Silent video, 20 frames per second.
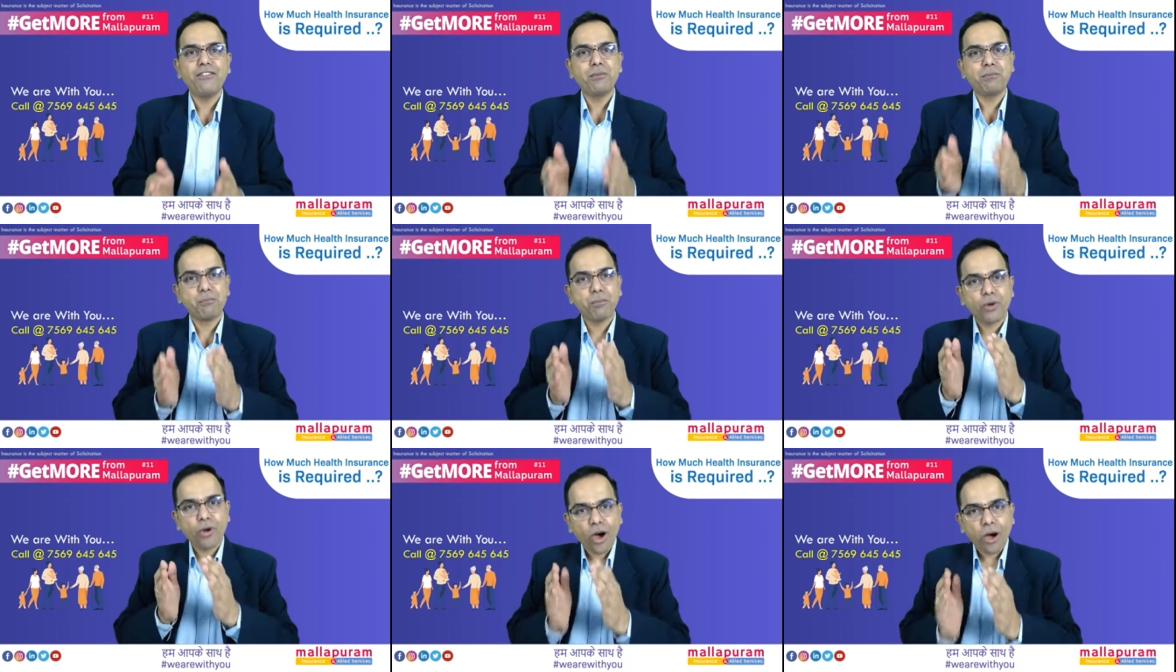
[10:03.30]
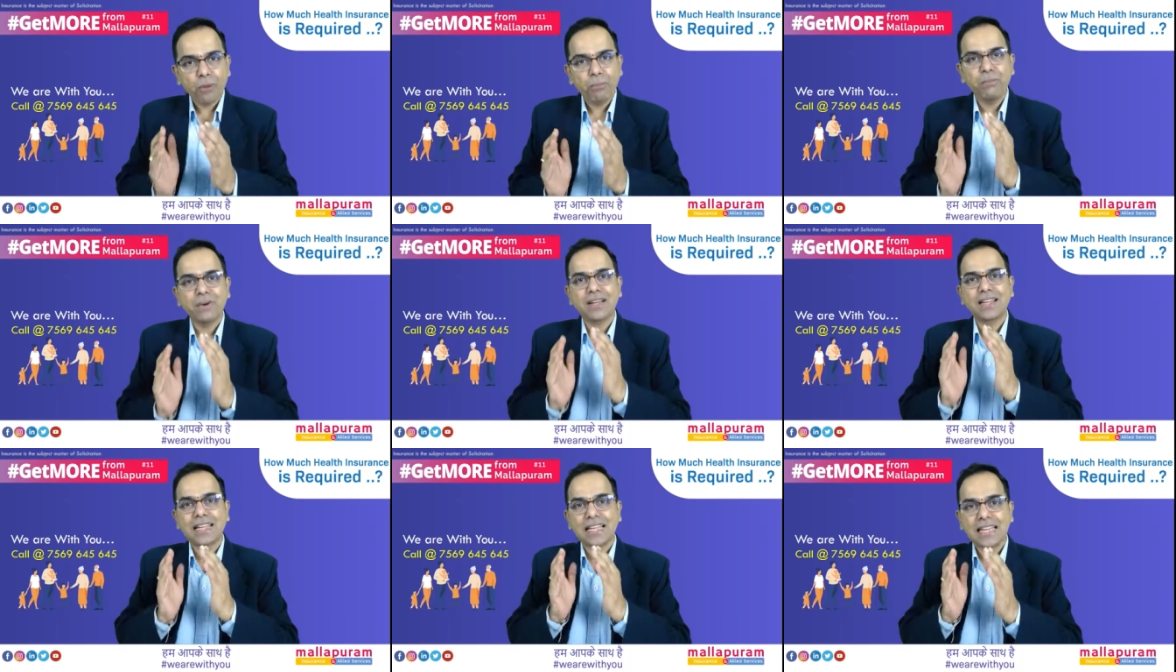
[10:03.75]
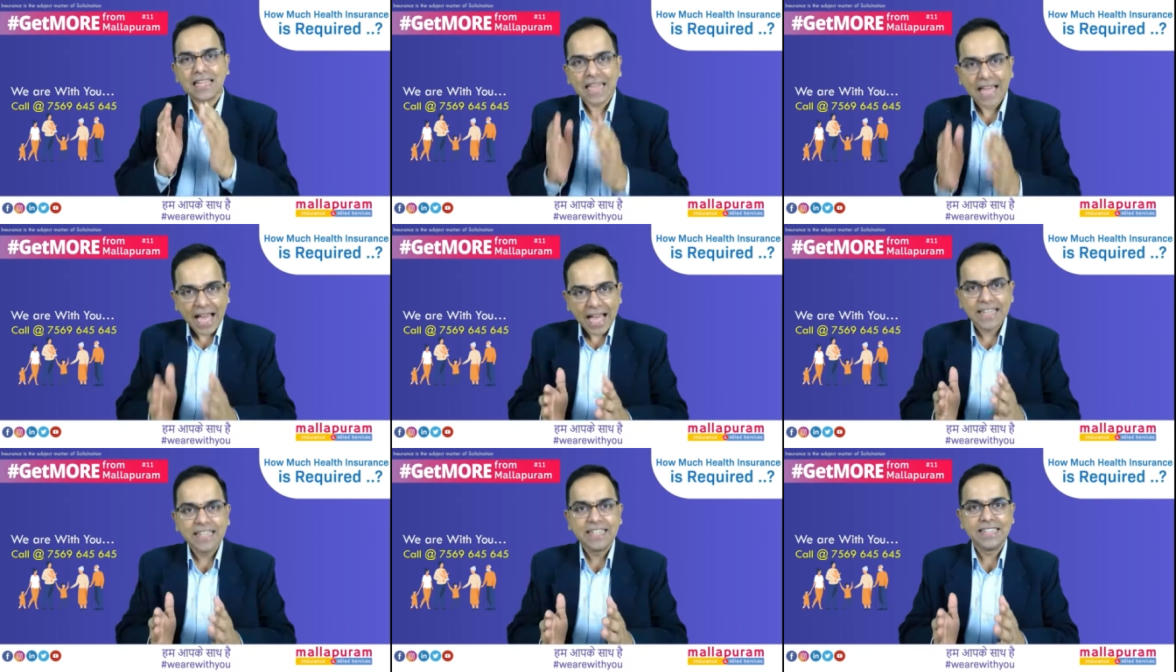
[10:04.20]
proper
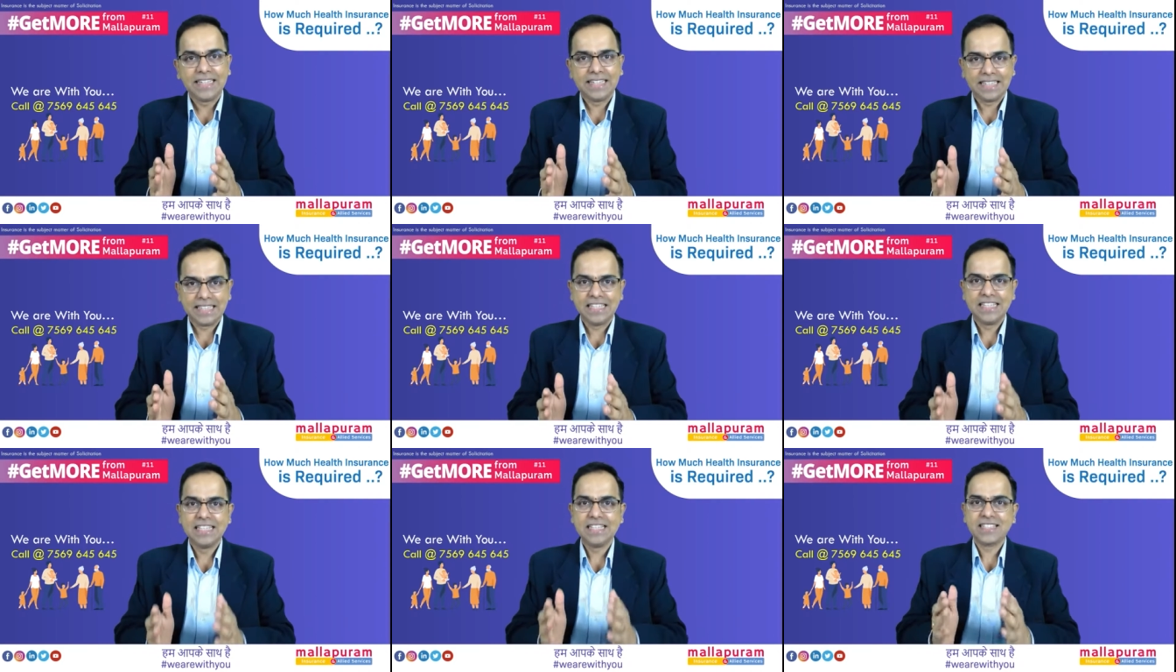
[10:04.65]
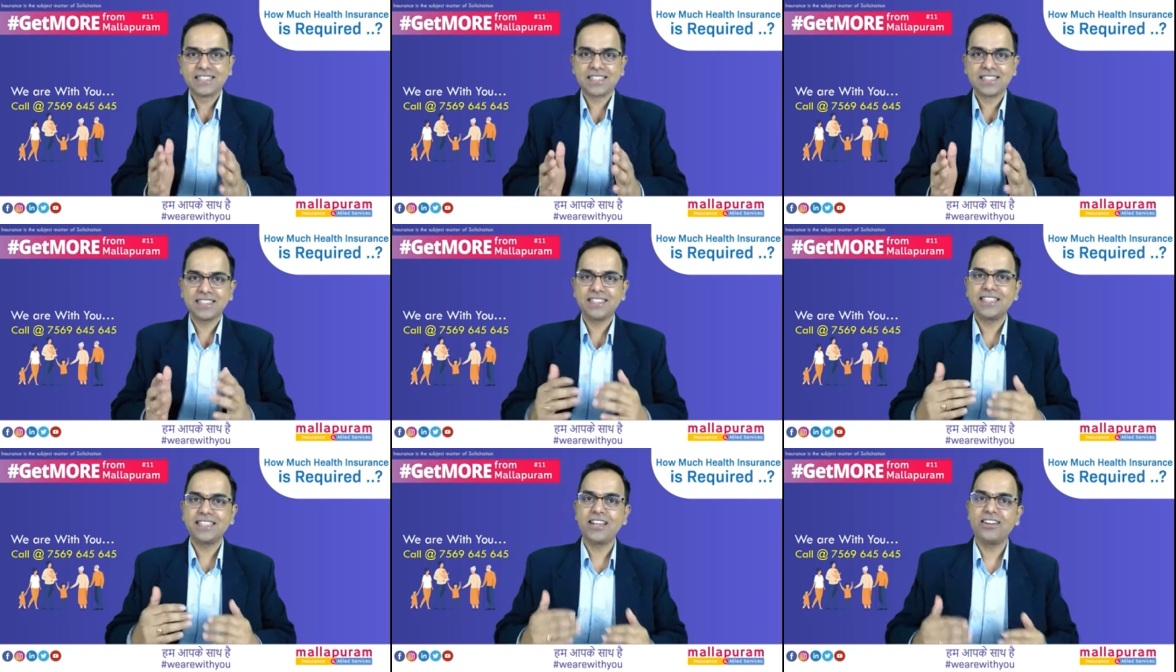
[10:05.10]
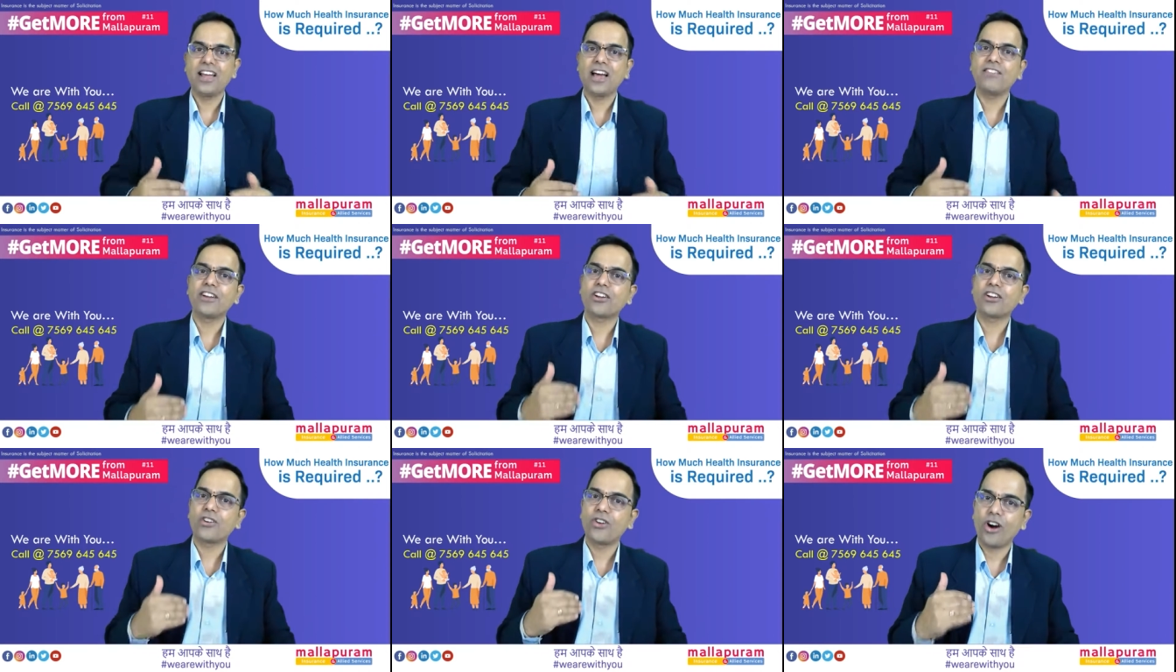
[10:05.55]
clarity, such that they'll have a
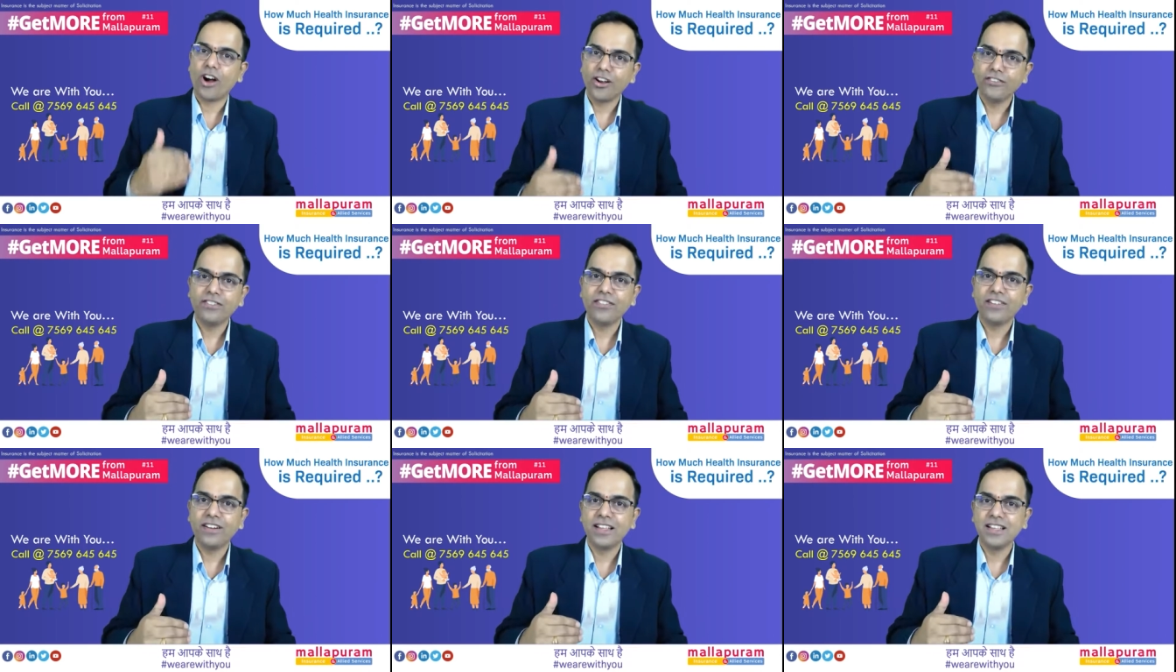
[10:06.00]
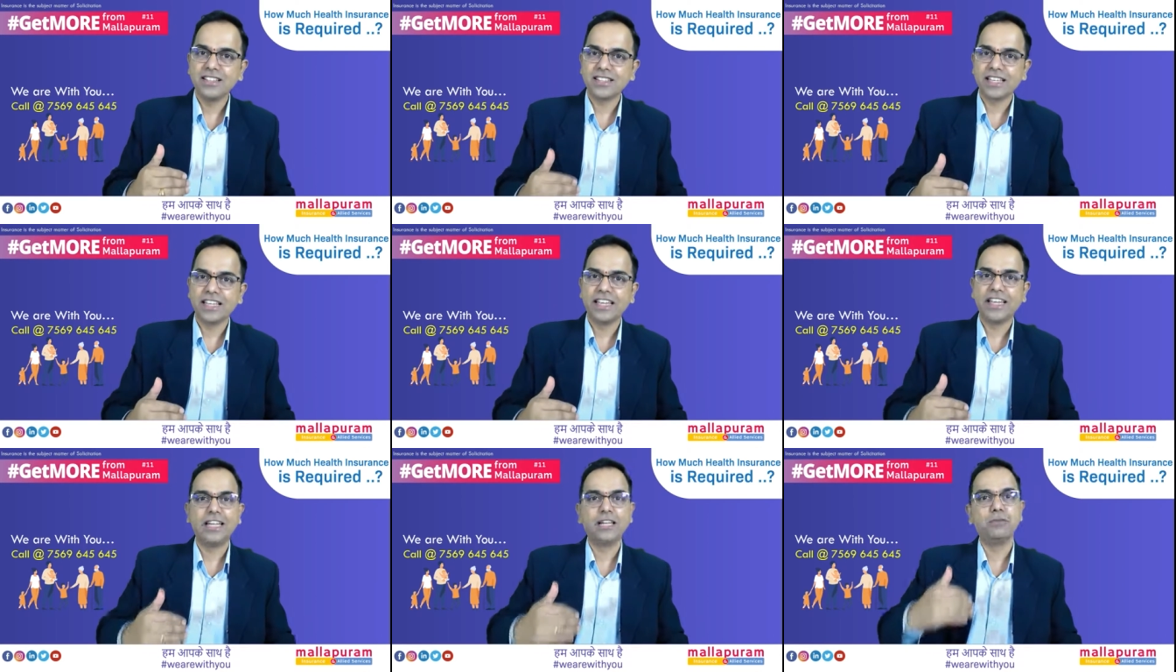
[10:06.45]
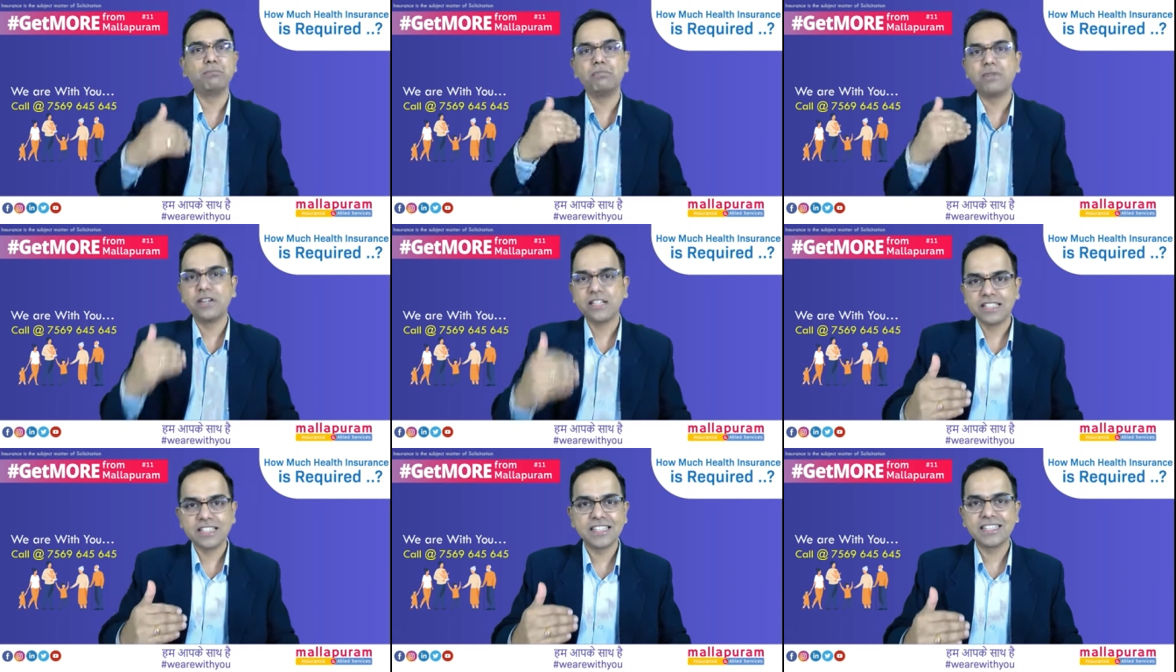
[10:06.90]
confidence in
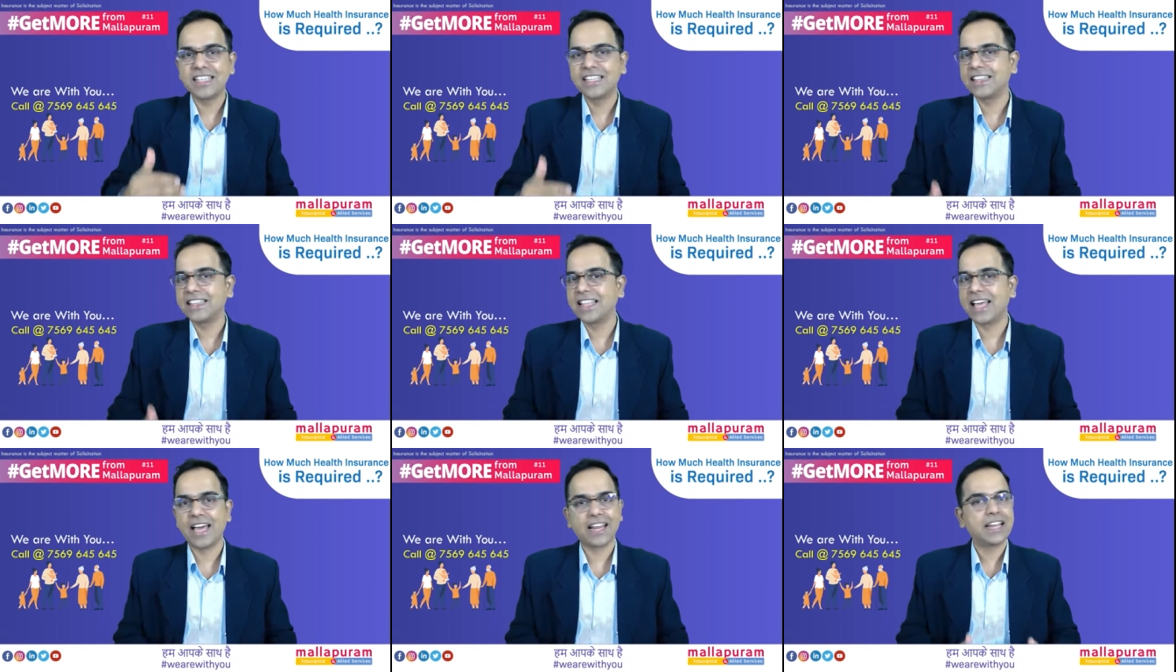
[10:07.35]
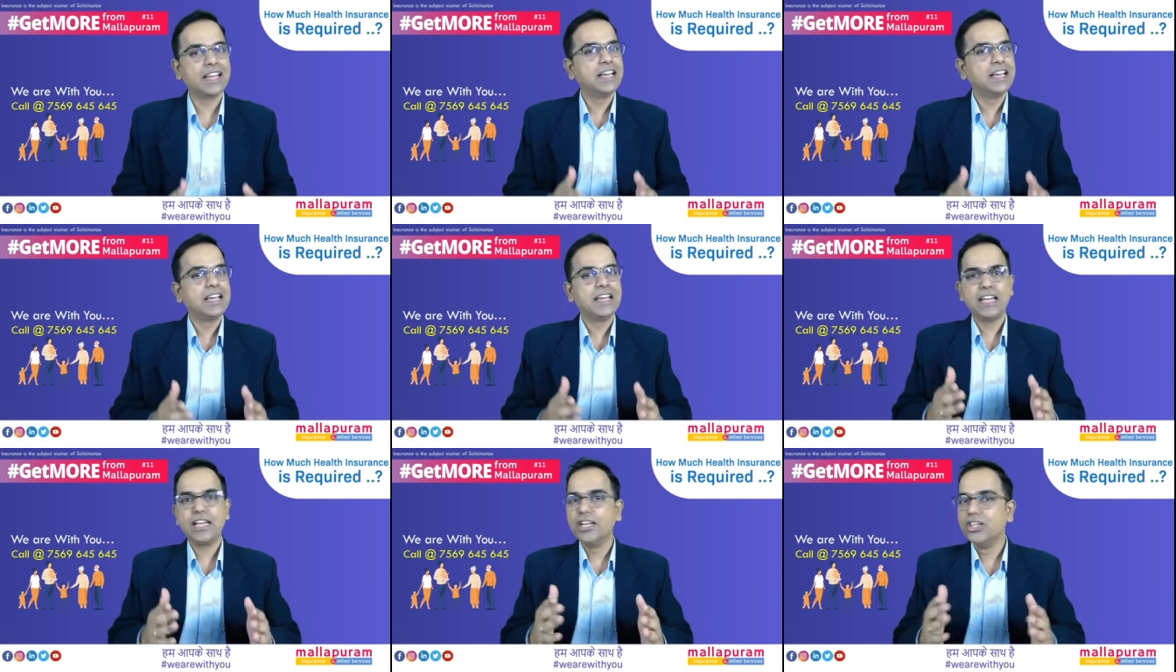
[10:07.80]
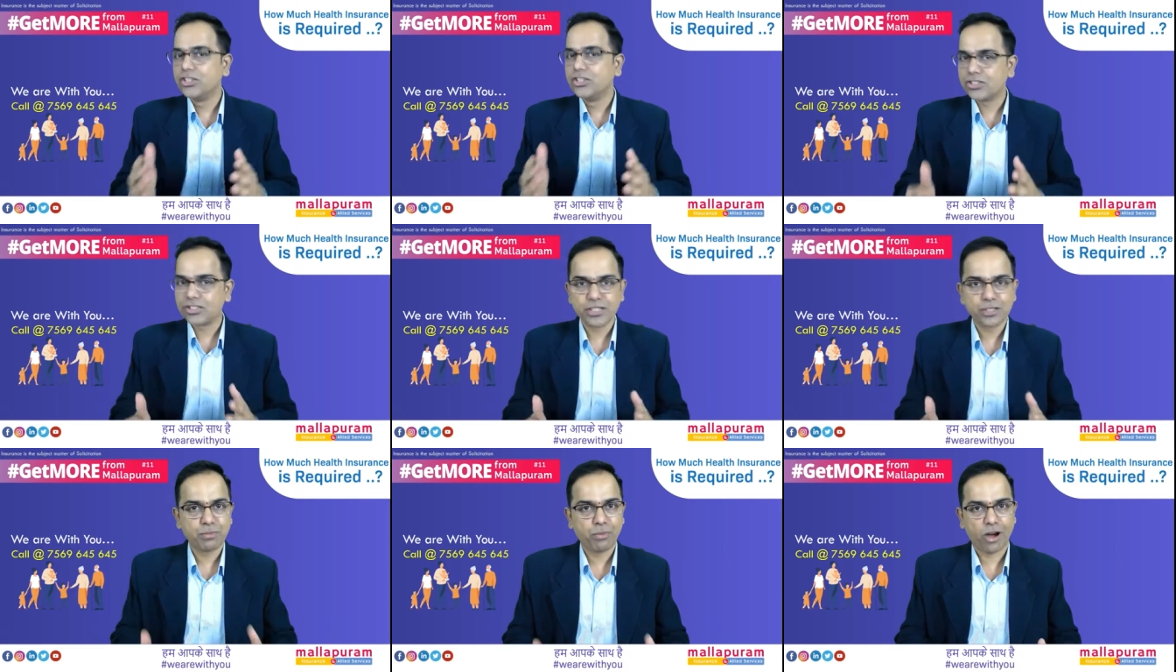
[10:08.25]
purchasing their
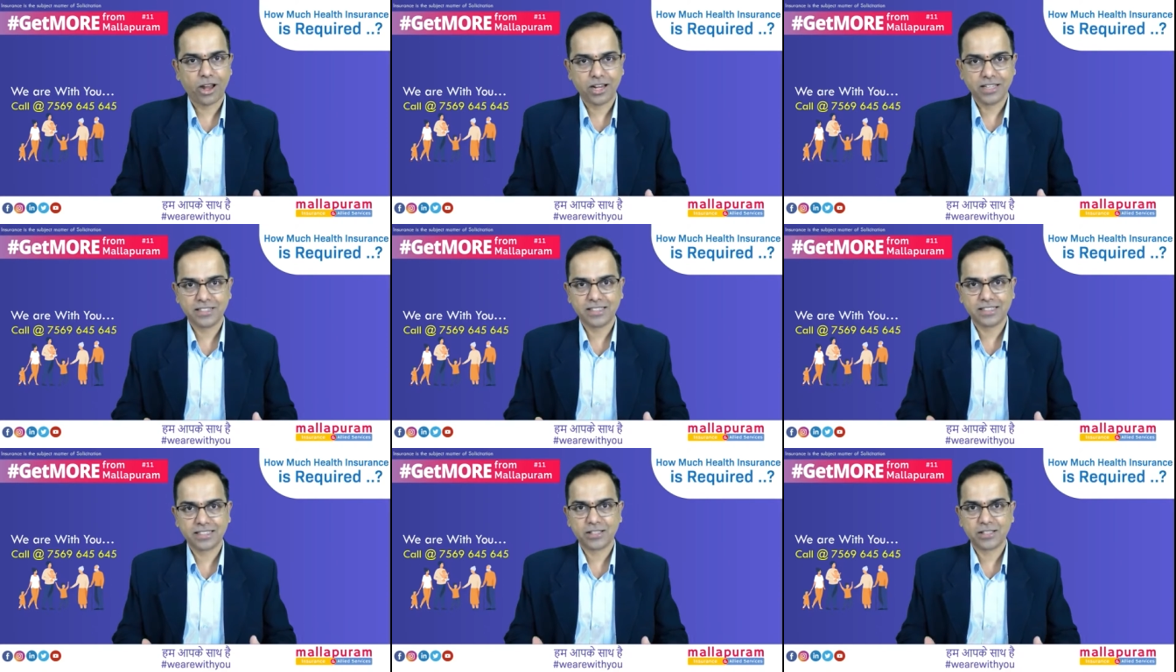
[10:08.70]
insurance policies.